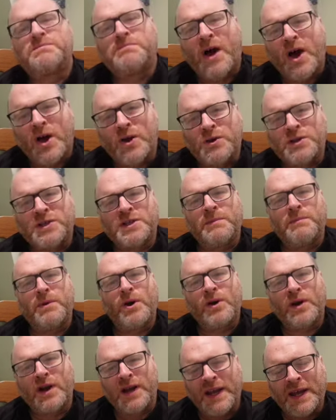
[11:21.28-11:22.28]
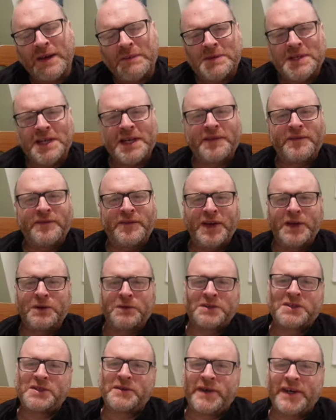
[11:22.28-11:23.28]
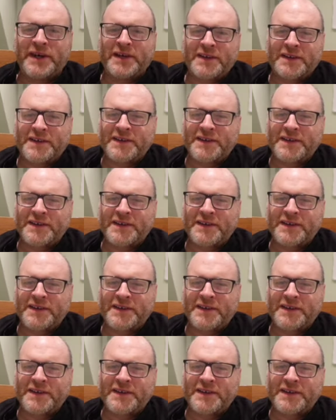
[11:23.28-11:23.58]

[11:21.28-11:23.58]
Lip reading: post-apocalyptic feel to it.